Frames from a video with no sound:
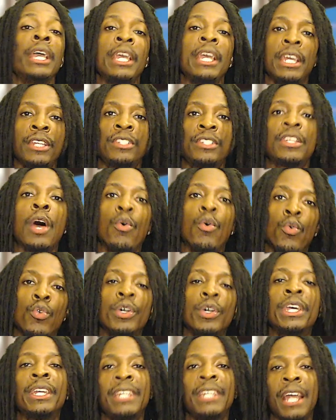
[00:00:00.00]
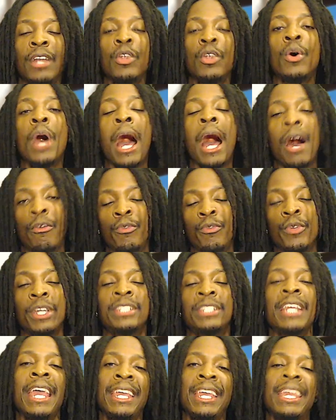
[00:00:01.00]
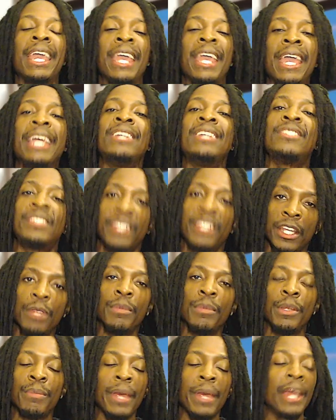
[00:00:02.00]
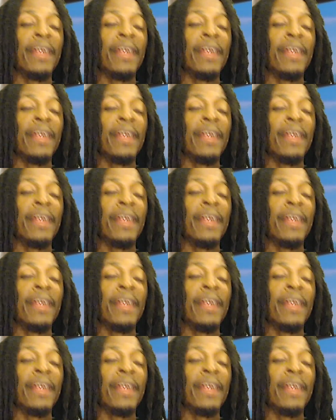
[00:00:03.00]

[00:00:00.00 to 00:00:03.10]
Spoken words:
is Saul Canelo Alvarez, aka Cinnamon, man.